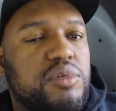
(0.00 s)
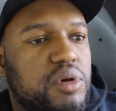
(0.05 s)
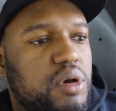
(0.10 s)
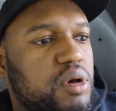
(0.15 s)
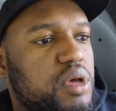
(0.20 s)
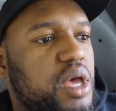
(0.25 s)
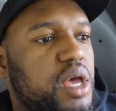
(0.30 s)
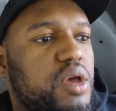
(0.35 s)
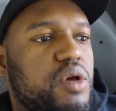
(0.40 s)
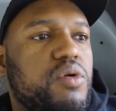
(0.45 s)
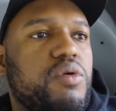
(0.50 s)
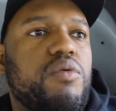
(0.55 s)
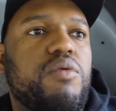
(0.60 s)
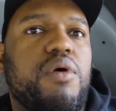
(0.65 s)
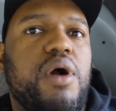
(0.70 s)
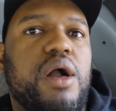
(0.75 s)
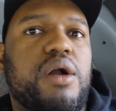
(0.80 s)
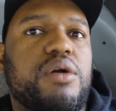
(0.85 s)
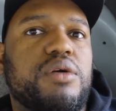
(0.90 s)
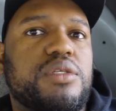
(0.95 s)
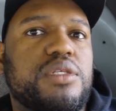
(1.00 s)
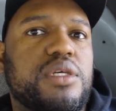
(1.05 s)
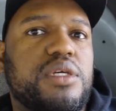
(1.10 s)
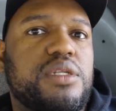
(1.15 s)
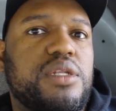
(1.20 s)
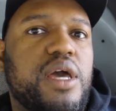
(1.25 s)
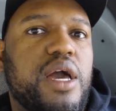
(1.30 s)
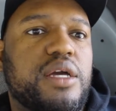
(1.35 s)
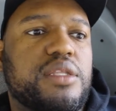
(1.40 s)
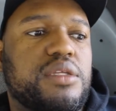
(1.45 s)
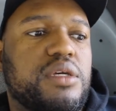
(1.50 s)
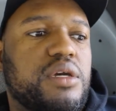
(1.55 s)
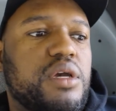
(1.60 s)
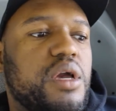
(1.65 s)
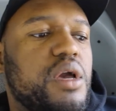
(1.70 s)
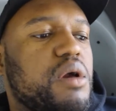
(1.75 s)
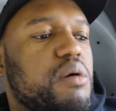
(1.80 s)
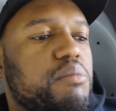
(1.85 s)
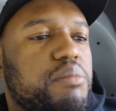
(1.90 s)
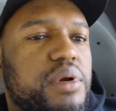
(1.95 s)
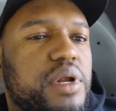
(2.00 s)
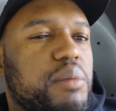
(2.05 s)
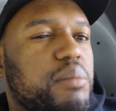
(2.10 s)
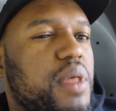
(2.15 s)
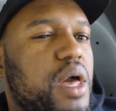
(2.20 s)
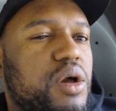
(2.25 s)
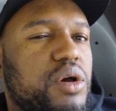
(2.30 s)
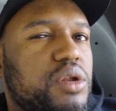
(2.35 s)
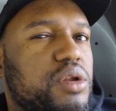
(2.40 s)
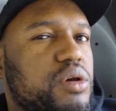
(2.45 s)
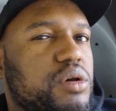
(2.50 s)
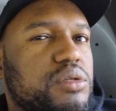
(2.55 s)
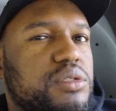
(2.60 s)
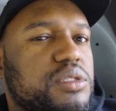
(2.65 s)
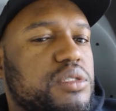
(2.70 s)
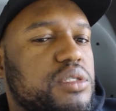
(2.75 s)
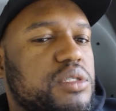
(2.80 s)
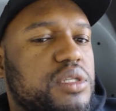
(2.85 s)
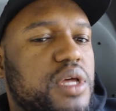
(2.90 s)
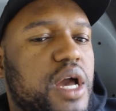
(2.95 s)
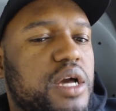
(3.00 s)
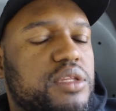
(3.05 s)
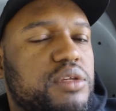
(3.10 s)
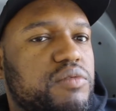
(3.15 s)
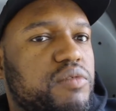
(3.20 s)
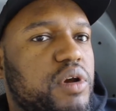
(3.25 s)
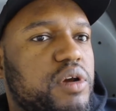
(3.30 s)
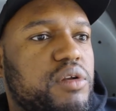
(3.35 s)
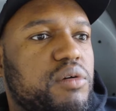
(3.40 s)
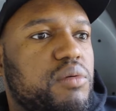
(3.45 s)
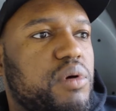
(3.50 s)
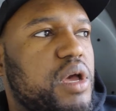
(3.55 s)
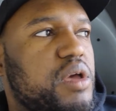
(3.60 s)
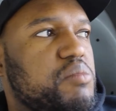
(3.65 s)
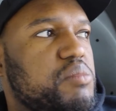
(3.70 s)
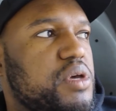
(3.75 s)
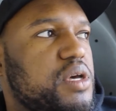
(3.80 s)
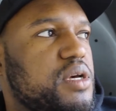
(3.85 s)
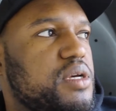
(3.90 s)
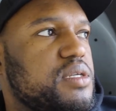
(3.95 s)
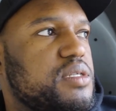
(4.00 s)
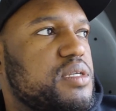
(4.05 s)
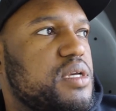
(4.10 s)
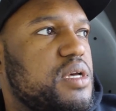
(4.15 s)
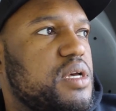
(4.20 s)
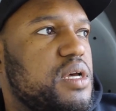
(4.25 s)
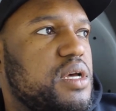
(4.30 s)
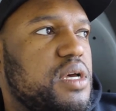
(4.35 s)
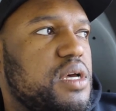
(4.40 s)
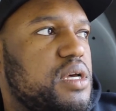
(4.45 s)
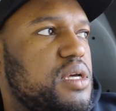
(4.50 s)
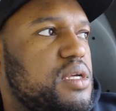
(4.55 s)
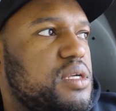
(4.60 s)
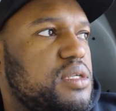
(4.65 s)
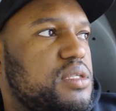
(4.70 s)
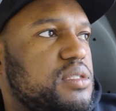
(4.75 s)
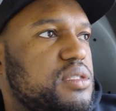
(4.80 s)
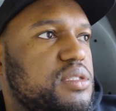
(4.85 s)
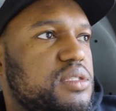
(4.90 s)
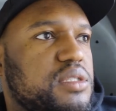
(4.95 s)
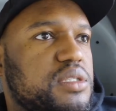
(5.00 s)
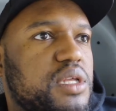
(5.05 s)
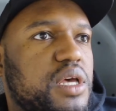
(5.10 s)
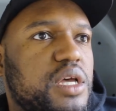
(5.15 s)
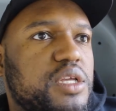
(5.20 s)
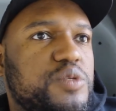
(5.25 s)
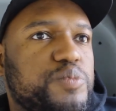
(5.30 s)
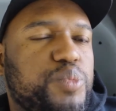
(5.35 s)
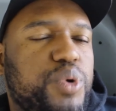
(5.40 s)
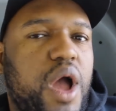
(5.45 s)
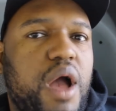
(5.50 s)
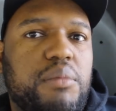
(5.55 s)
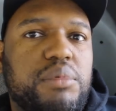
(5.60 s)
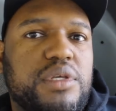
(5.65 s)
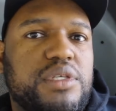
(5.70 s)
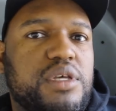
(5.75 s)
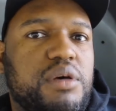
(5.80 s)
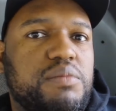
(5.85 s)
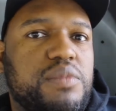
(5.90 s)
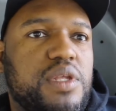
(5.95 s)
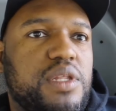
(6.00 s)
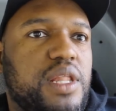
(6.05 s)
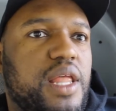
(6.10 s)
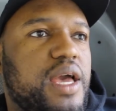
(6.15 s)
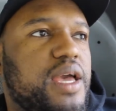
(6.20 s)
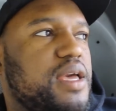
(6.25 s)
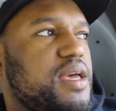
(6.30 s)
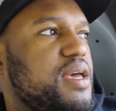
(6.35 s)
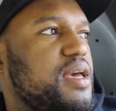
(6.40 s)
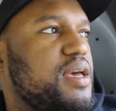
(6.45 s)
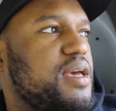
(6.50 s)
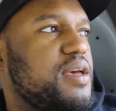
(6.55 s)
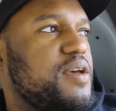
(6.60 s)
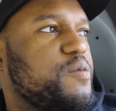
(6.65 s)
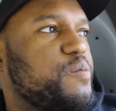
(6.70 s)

Okay, cool. I'll go see a doctor. But I'm not going to go to the doctor right away because it's probably something like,